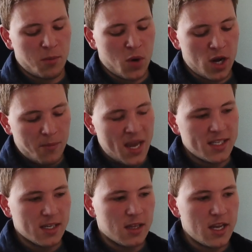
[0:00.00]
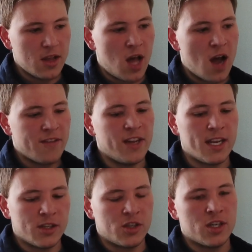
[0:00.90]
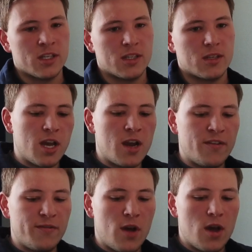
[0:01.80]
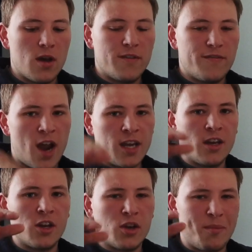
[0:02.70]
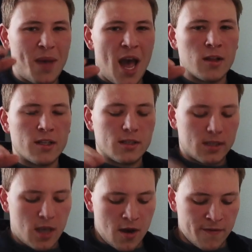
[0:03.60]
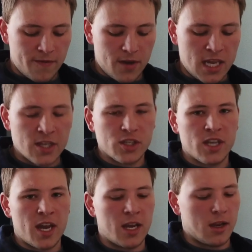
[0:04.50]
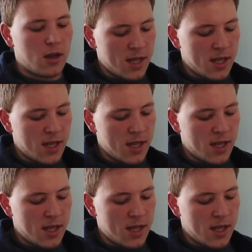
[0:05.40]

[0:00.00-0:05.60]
But basically, a lot of it is just kind of finding a good balance of each setting.